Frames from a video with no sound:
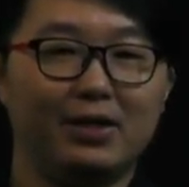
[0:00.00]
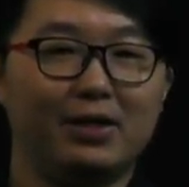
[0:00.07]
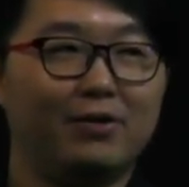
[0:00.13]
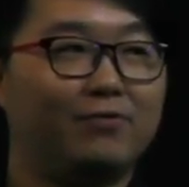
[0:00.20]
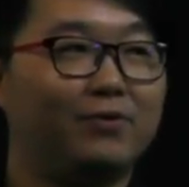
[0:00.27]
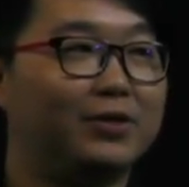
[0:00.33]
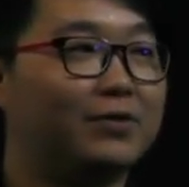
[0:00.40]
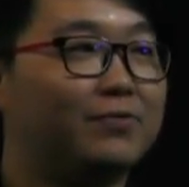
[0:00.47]

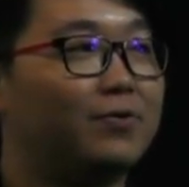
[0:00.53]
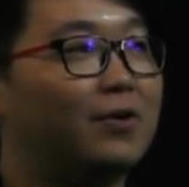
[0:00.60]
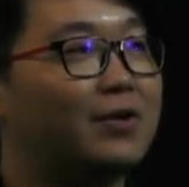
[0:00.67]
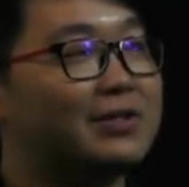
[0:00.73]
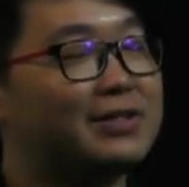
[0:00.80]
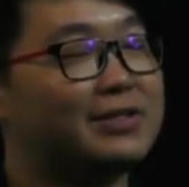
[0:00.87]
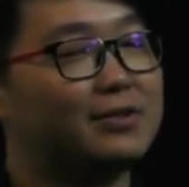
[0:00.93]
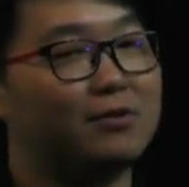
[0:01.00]
for the
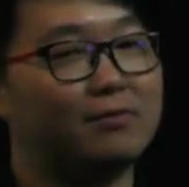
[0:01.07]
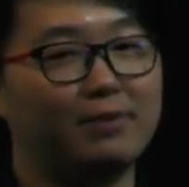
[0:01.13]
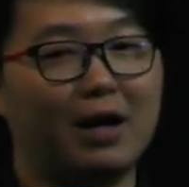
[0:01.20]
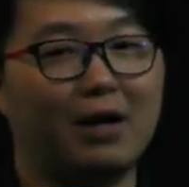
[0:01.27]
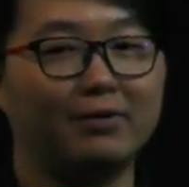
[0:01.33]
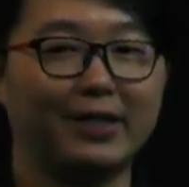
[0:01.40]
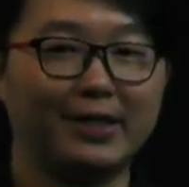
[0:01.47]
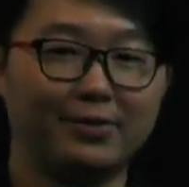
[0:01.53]
fluorescence
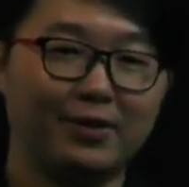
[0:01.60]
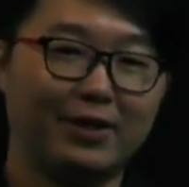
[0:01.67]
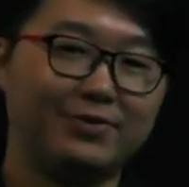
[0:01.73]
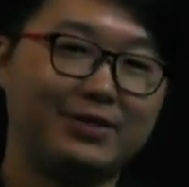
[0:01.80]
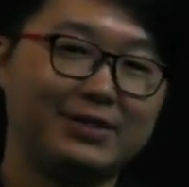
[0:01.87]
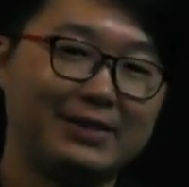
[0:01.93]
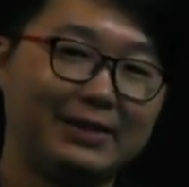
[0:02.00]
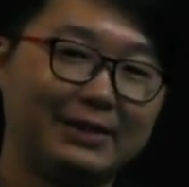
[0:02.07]
compound that you are
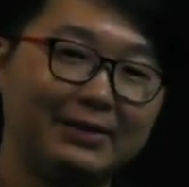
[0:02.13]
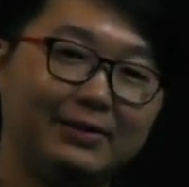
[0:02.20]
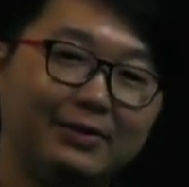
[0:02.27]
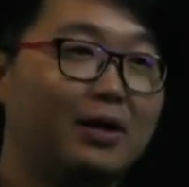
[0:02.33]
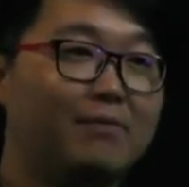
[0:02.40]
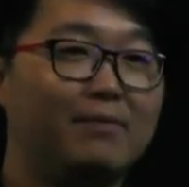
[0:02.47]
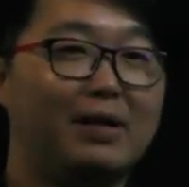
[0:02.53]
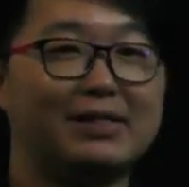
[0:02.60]
interested in,
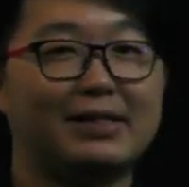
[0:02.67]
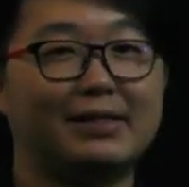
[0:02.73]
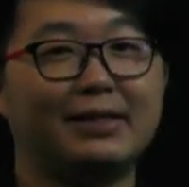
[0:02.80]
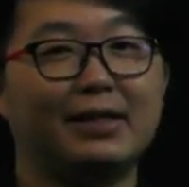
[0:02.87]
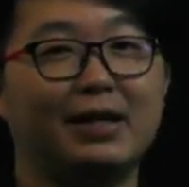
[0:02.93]
by setting an